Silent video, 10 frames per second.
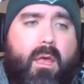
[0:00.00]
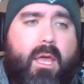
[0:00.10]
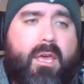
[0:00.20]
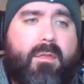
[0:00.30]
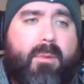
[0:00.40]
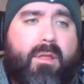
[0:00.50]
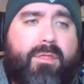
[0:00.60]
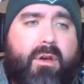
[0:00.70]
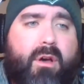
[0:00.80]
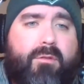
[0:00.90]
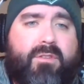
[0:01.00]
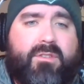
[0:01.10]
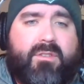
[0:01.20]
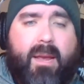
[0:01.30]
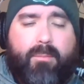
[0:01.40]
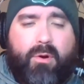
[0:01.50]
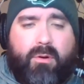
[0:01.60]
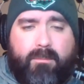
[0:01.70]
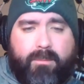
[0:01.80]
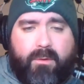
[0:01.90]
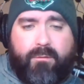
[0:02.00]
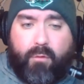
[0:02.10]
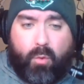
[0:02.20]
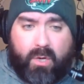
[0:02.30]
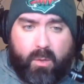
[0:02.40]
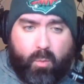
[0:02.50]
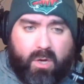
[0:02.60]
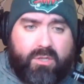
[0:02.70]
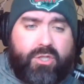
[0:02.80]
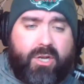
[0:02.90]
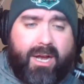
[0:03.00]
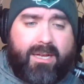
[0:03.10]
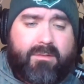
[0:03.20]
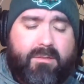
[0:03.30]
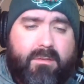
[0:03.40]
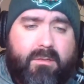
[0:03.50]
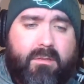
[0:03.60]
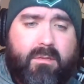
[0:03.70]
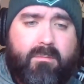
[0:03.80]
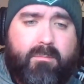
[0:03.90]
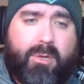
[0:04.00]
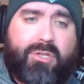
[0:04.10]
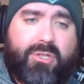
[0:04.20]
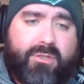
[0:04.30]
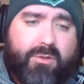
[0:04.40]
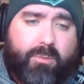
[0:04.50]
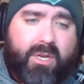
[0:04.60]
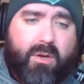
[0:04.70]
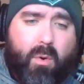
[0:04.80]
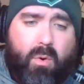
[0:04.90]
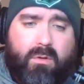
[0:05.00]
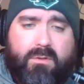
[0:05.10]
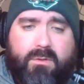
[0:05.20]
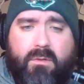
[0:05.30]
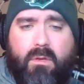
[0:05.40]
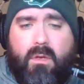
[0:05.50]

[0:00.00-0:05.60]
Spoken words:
In the month of December, 41 shots, but just 3 goals.